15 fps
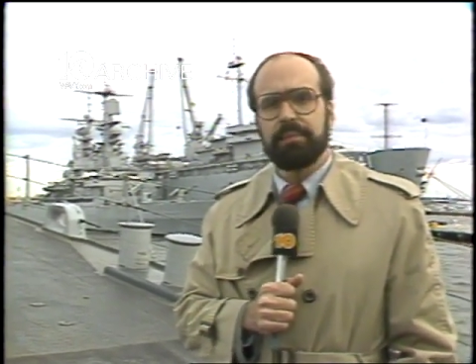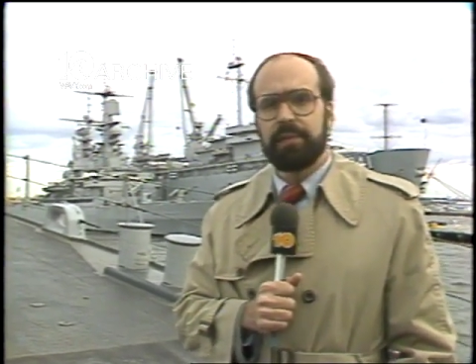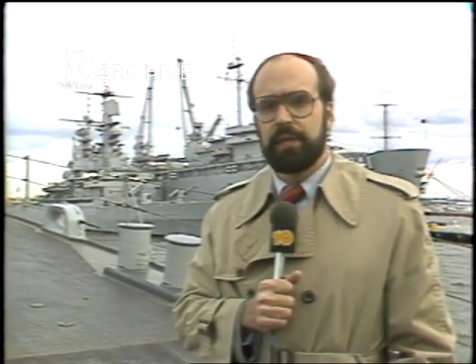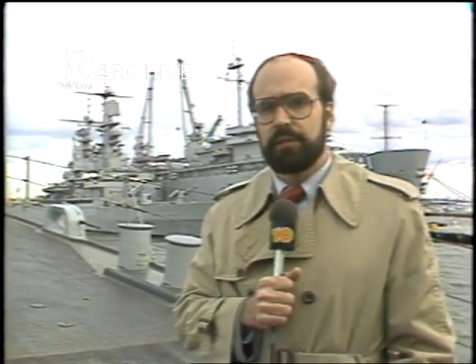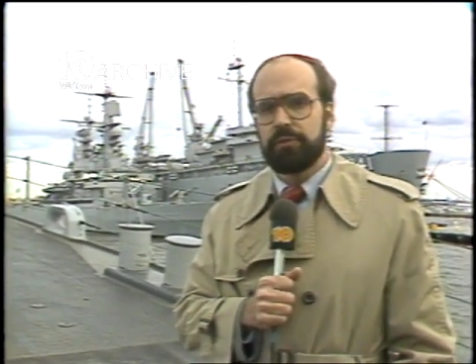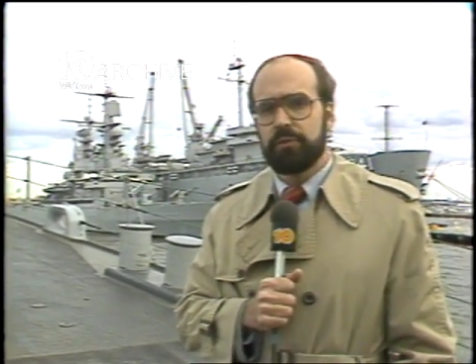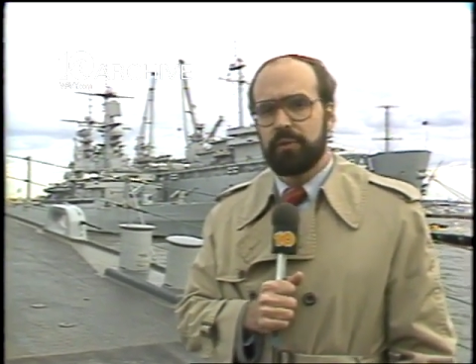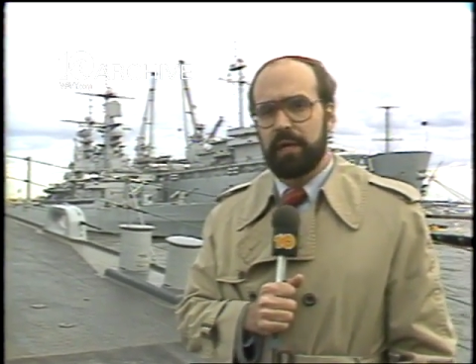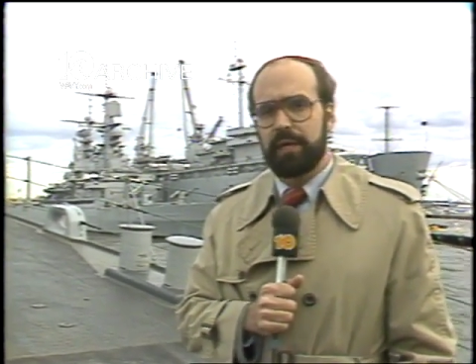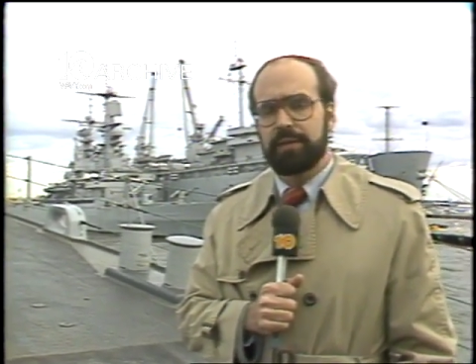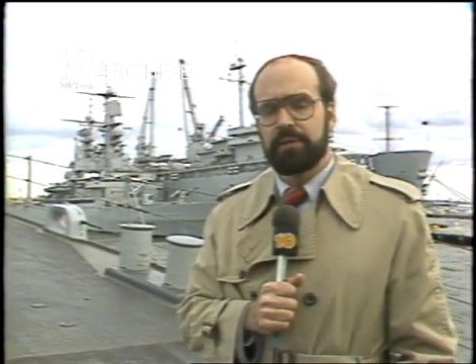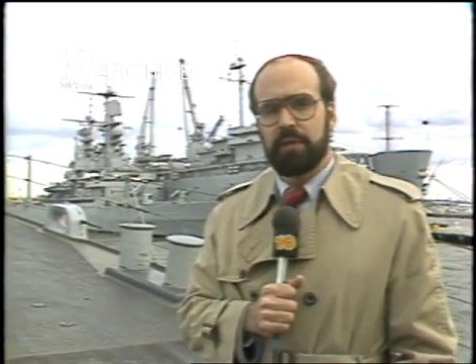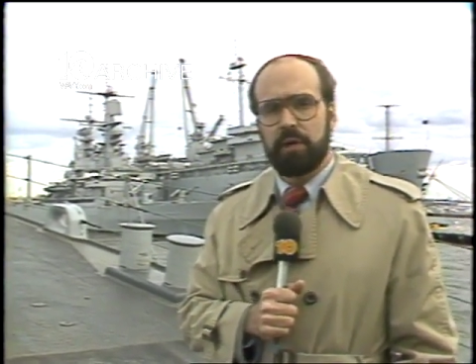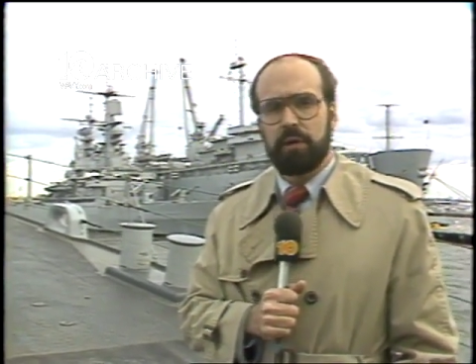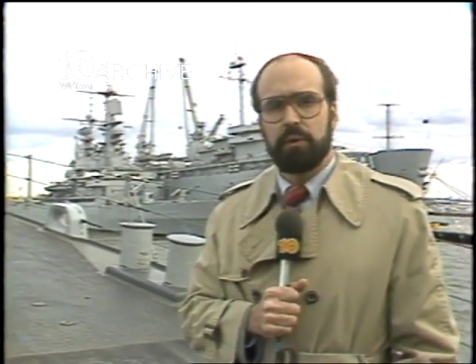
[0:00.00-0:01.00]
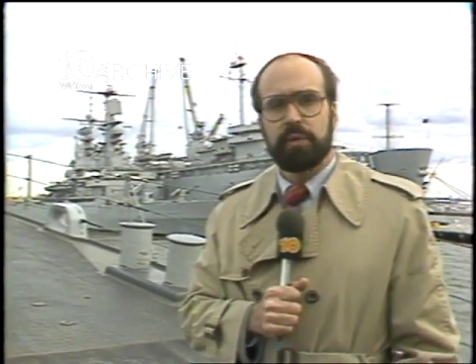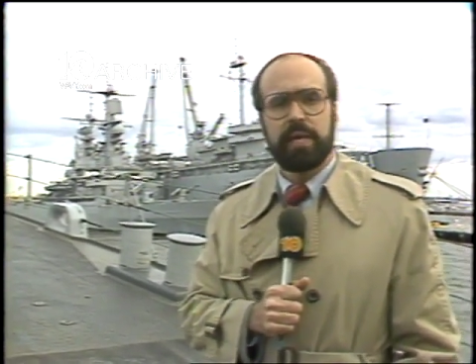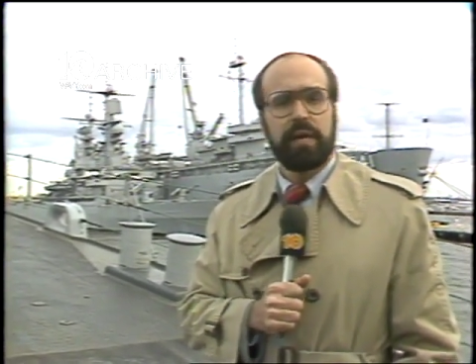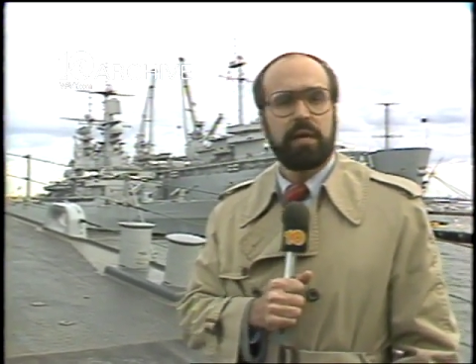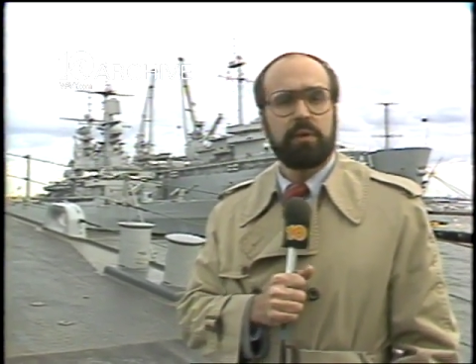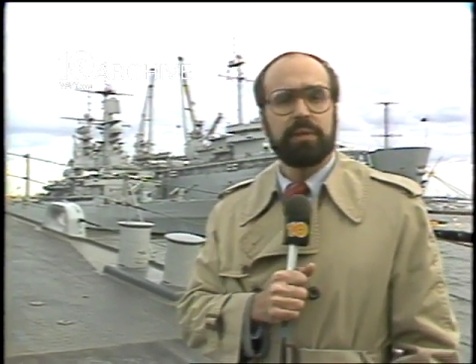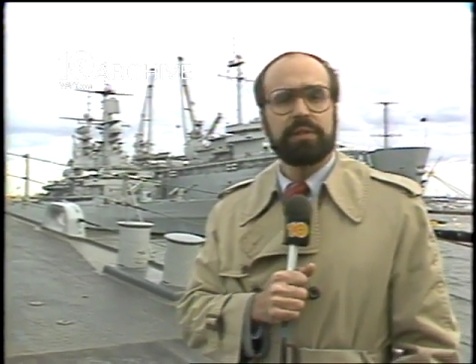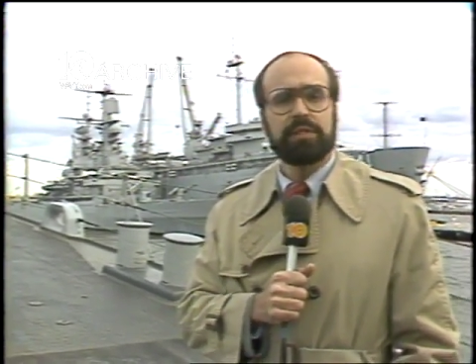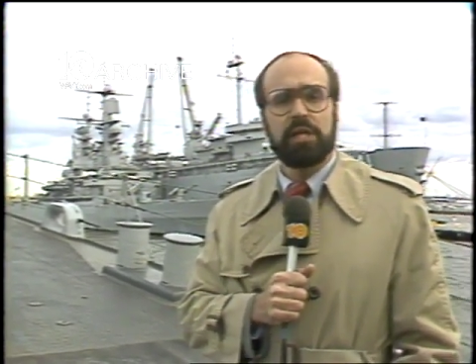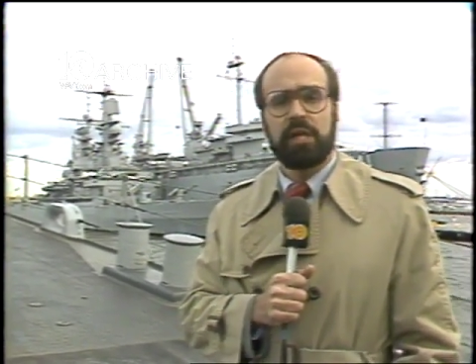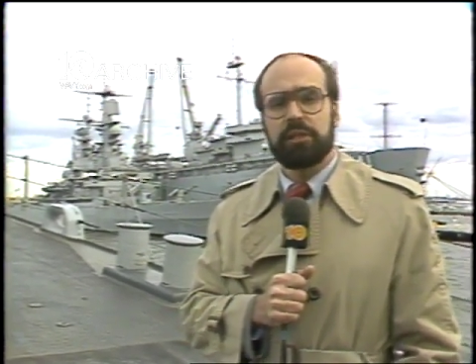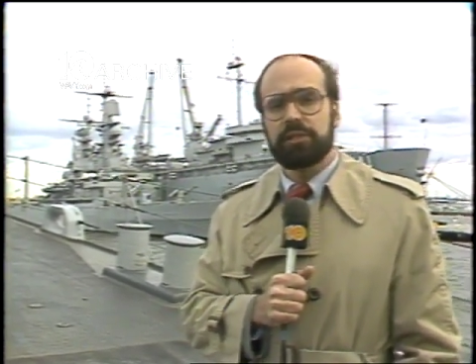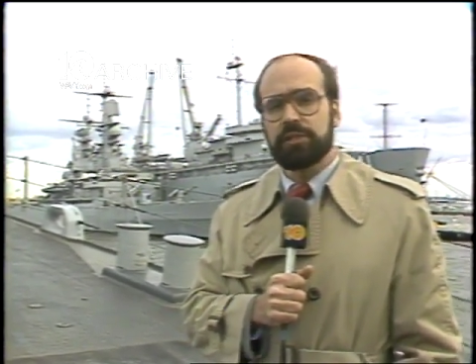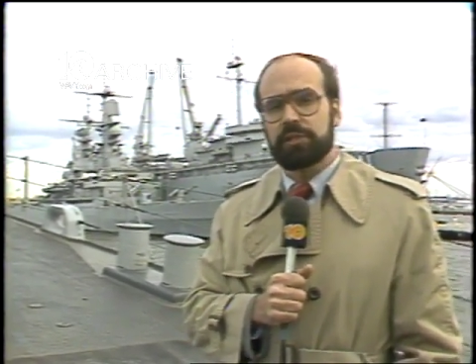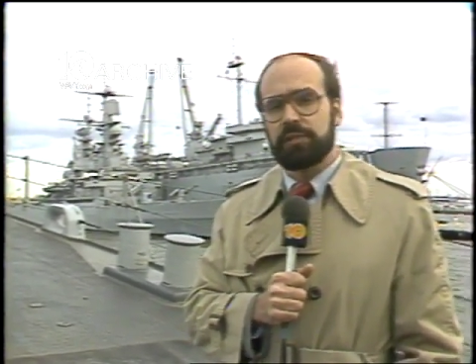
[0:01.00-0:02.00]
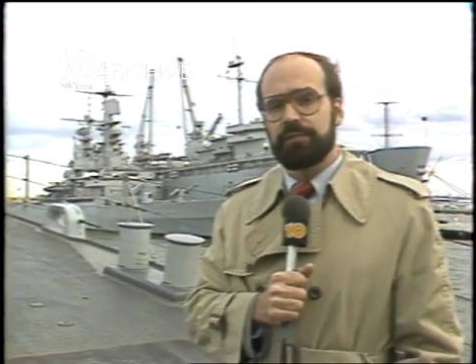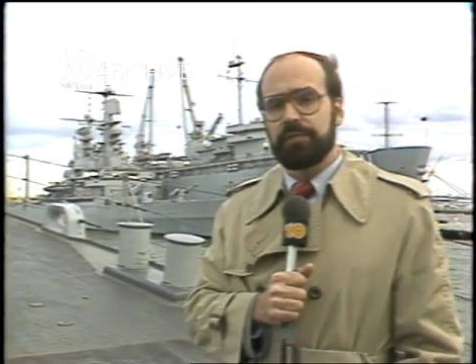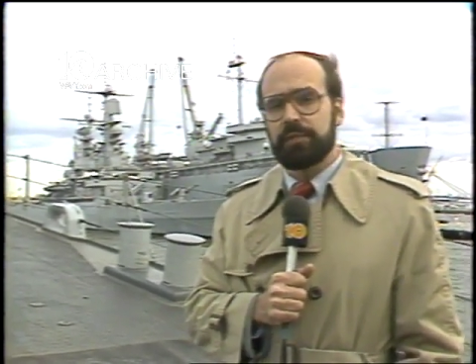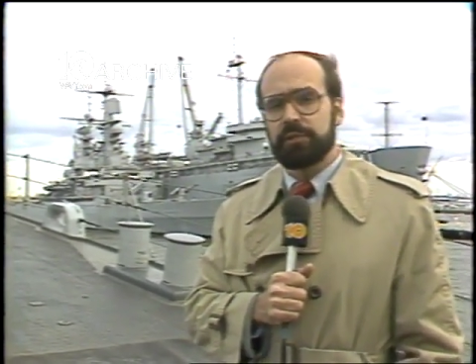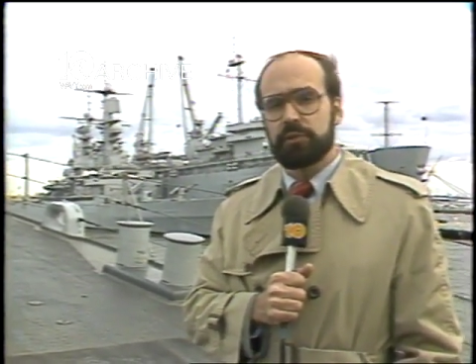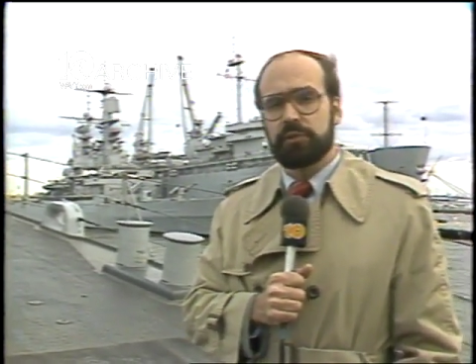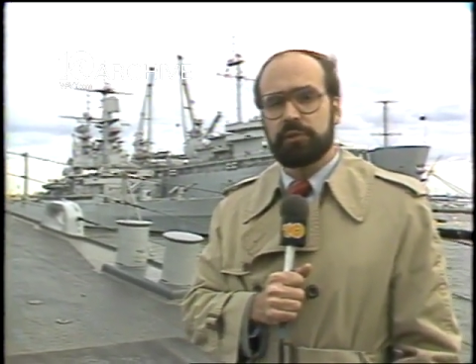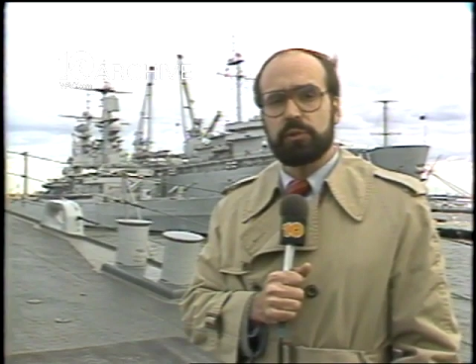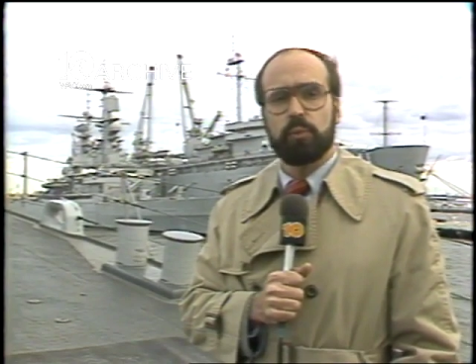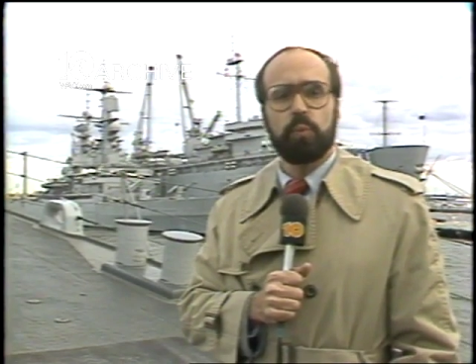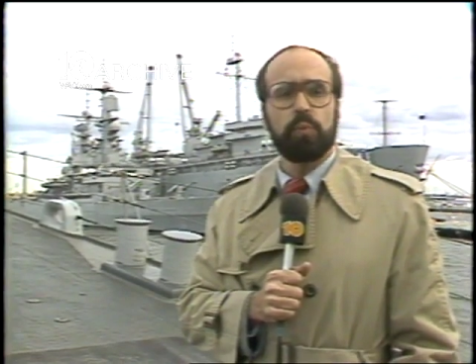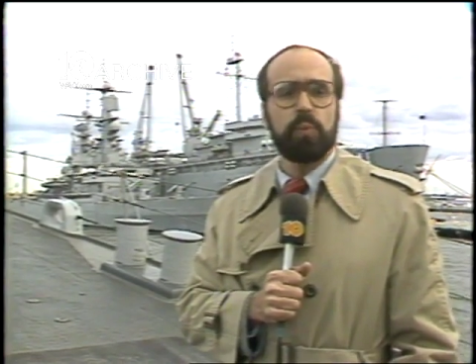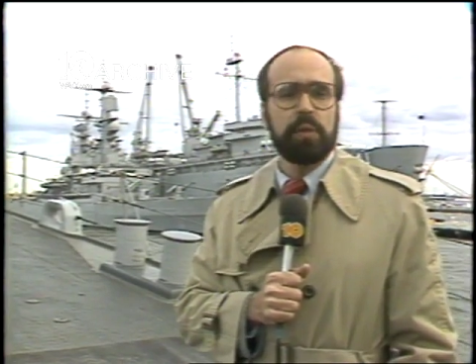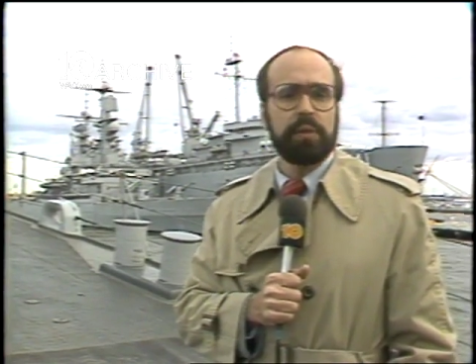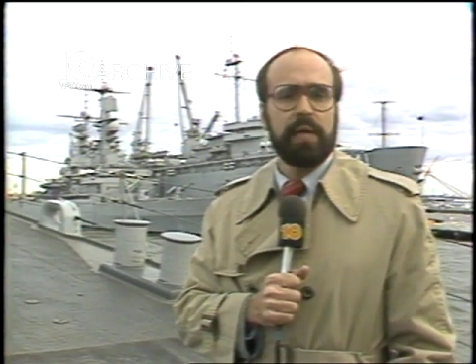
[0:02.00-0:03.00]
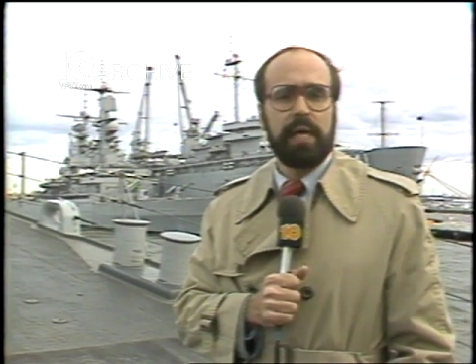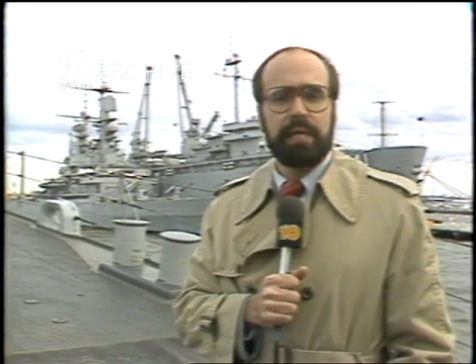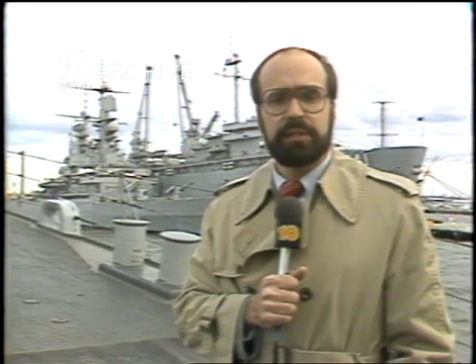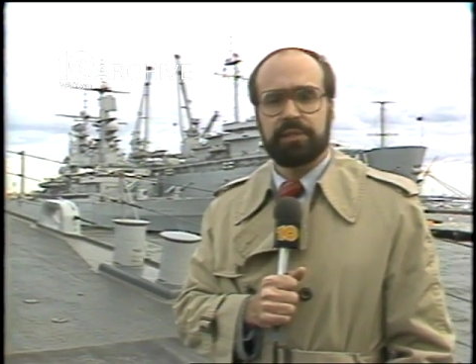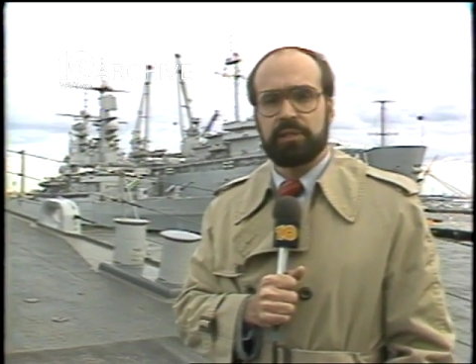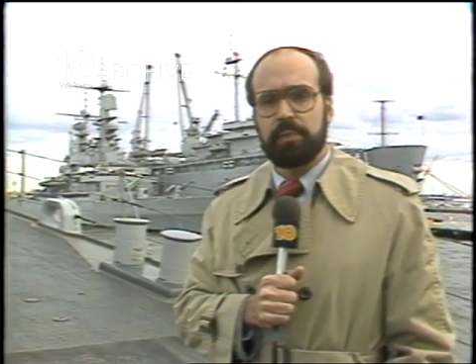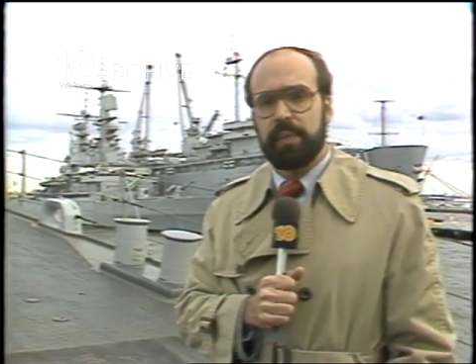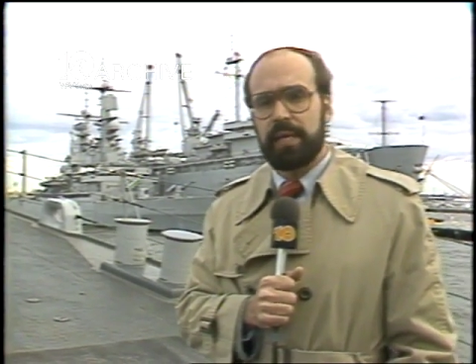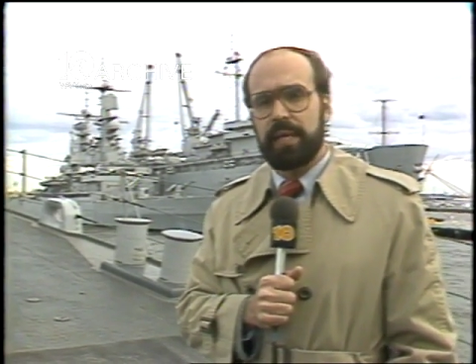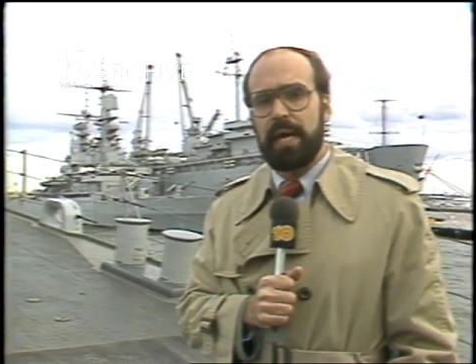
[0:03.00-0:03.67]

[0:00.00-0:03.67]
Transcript: they do not know, counterintelligence officials will not estimate